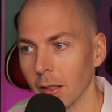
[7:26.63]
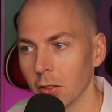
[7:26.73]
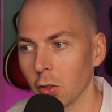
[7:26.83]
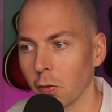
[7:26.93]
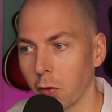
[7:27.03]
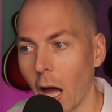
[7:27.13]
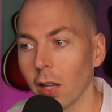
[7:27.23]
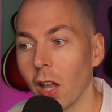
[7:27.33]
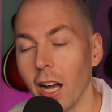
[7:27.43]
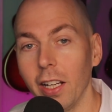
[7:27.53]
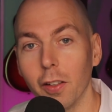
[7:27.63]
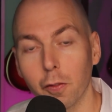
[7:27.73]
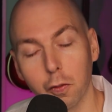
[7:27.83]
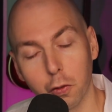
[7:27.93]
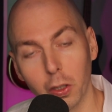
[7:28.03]
So Flatline and
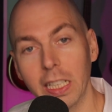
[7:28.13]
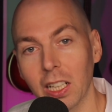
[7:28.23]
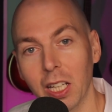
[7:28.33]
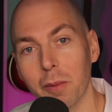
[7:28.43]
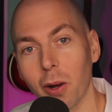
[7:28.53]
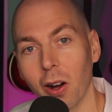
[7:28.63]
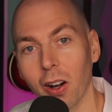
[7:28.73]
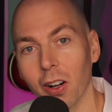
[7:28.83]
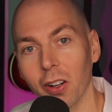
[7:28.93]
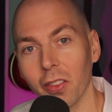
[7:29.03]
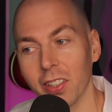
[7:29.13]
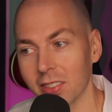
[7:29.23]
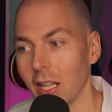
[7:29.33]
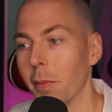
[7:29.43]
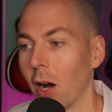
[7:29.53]
FreeClip are the
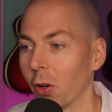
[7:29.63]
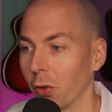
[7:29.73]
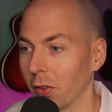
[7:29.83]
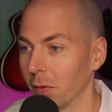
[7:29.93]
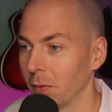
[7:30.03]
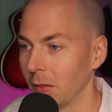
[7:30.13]
same algorithm.